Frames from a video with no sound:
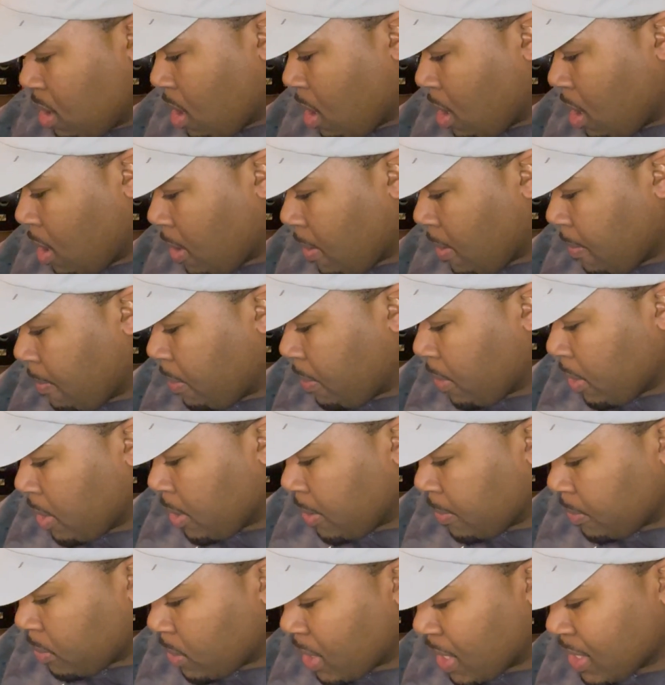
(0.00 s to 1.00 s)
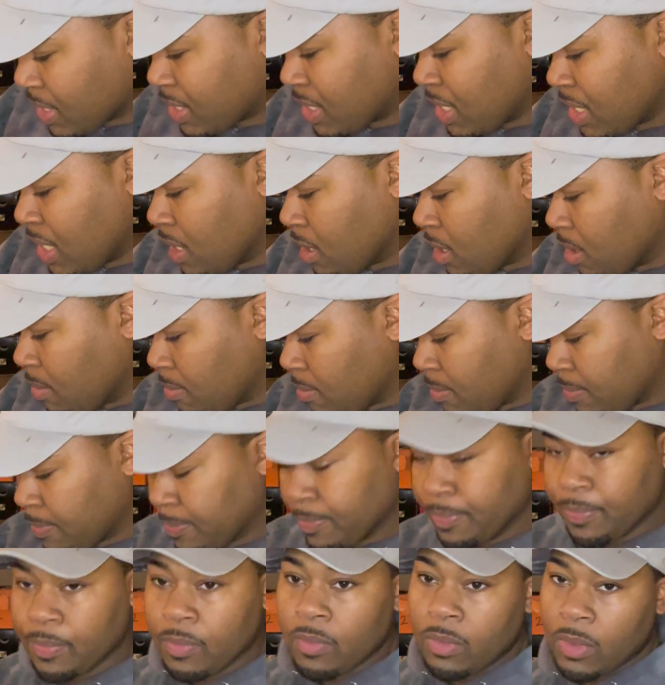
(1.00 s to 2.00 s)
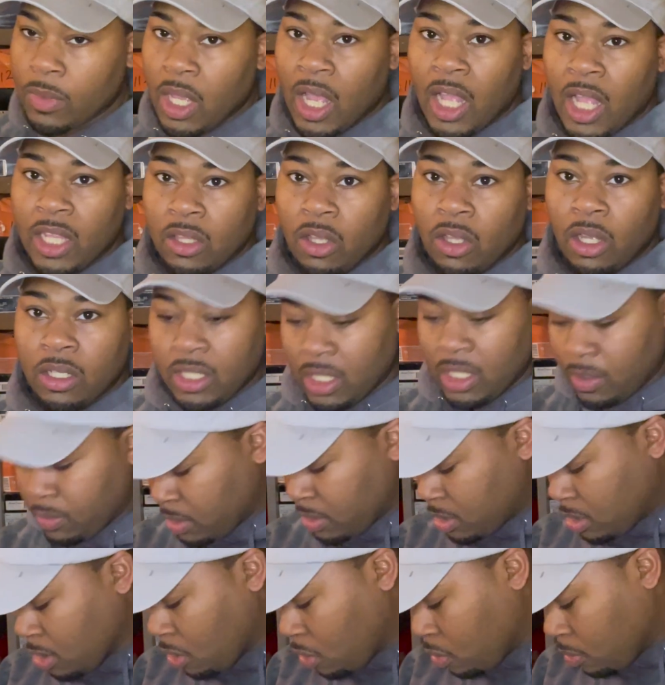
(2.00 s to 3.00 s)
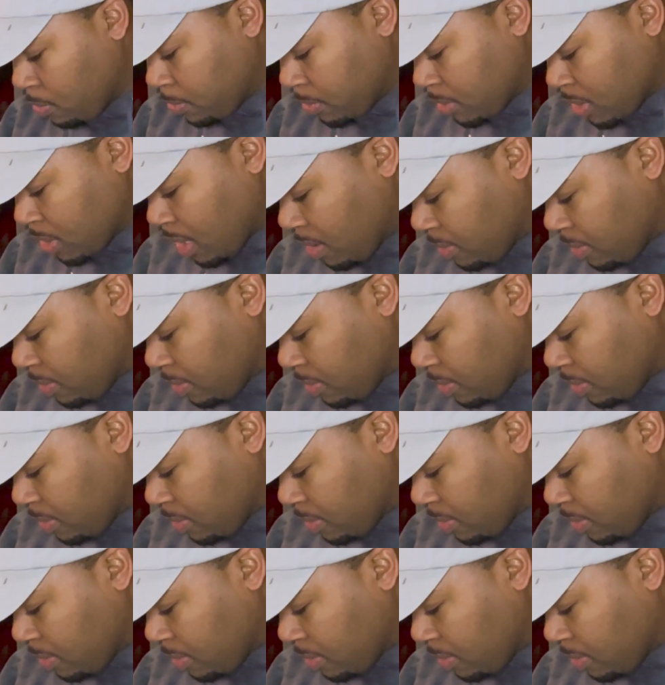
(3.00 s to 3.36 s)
But when I seen them, I thought they were dope, so I